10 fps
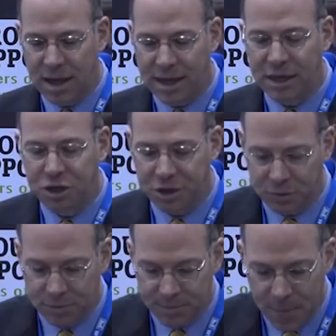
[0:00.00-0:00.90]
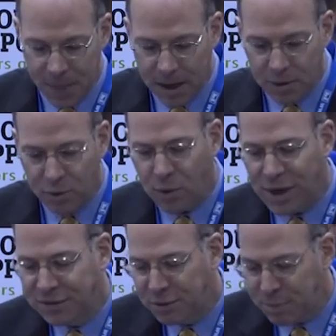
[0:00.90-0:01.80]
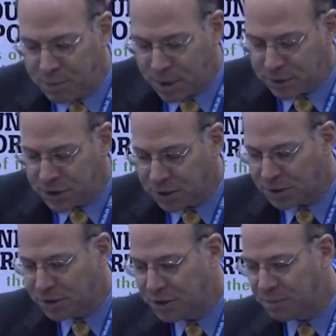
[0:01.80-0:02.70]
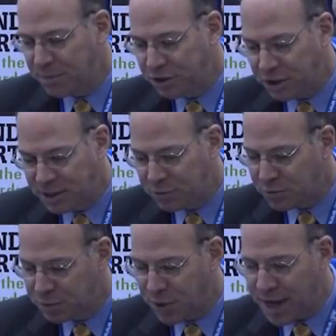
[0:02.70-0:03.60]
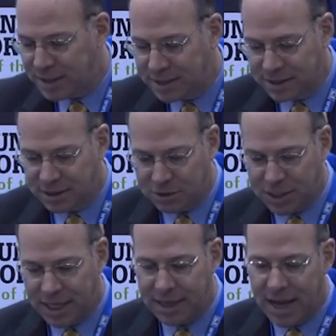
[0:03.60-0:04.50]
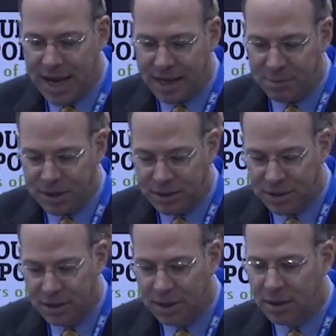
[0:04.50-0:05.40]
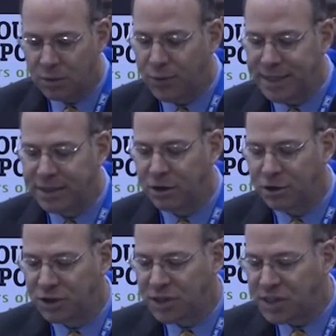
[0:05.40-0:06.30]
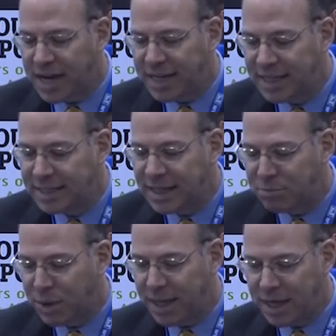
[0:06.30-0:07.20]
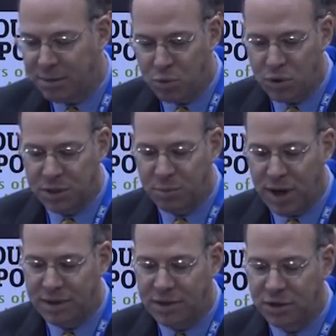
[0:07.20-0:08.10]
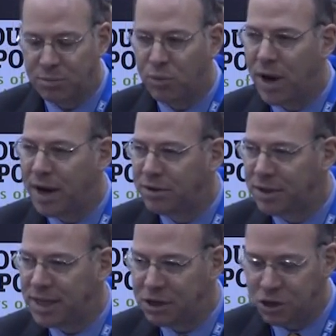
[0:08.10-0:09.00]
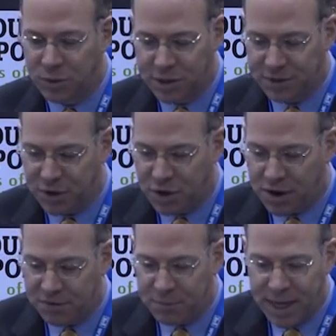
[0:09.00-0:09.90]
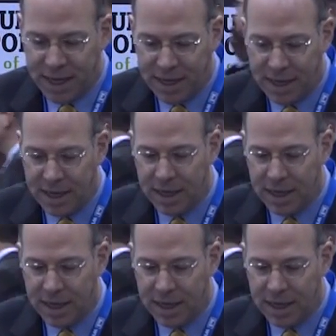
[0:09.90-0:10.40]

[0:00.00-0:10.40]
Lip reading: issue. Requests for proposals, submissions and response, and associated documents, research and studies done by the airport sponsor prior to the issuance of an RFP,